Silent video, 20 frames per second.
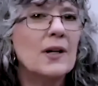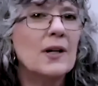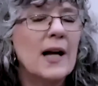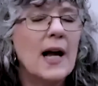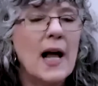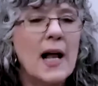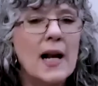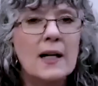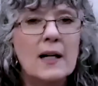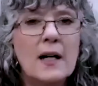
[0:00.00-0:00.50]

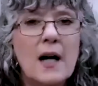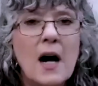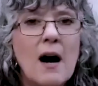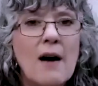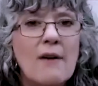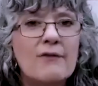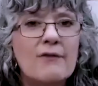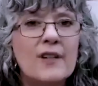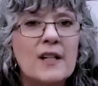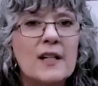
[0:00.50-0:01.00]
organic
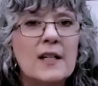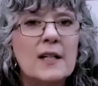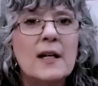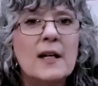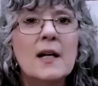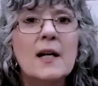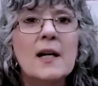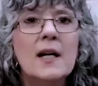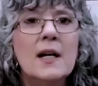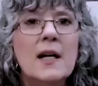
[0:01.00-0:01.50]
coffee.
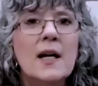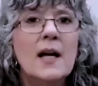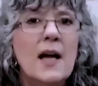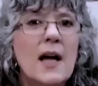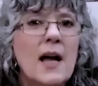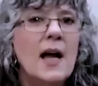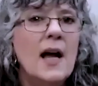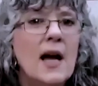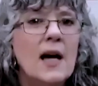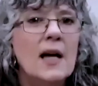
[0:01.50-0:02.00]

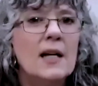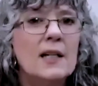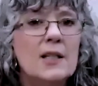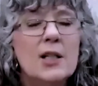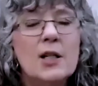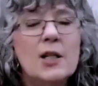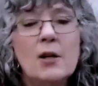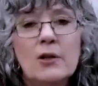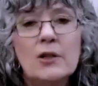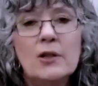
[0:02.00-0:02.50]
And,
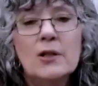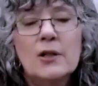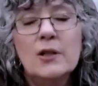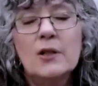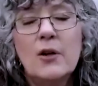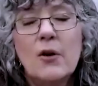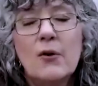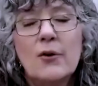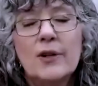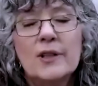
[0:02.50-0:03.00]
you
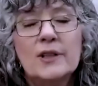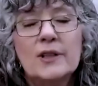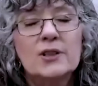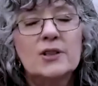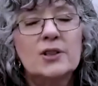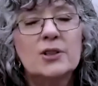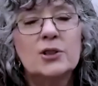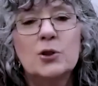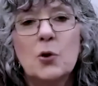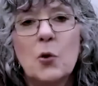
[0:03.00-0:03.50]
could go to the
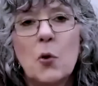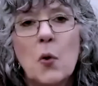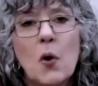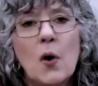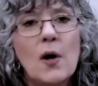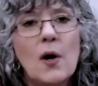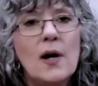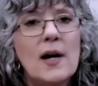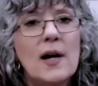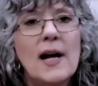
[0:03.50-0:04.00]

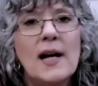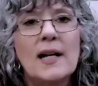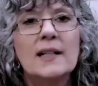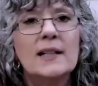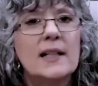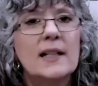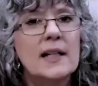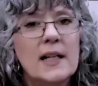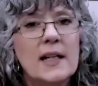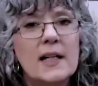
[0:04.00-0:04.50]
store
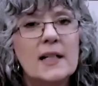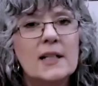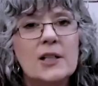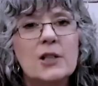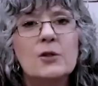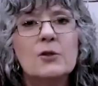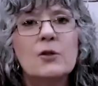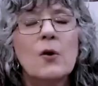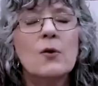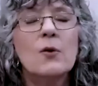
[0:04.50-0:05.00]
and get it.
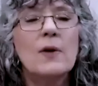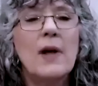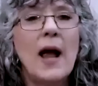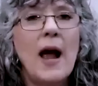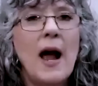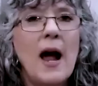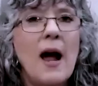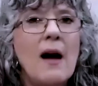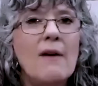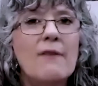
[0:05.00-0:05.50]
You don't
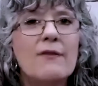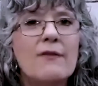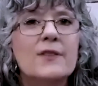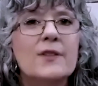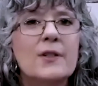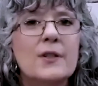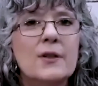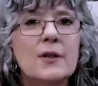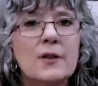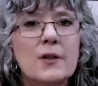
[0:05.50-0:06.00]
have
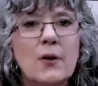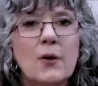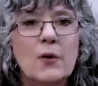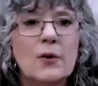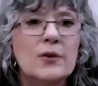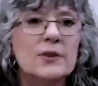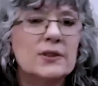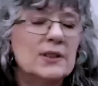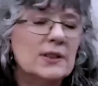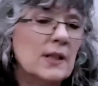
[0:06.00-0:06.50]
to go
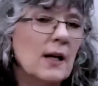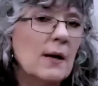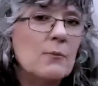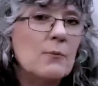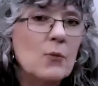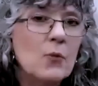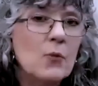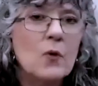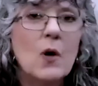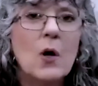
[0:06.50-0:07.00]
to
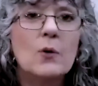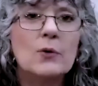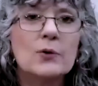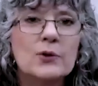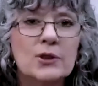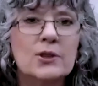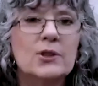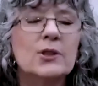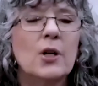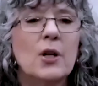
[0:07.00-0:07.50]
some
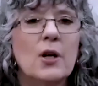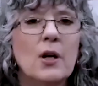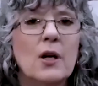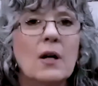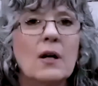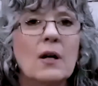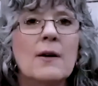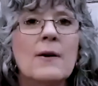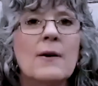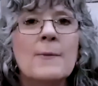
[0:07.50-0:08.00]

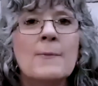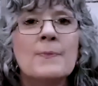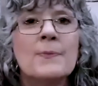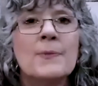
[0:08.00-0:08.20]
roaster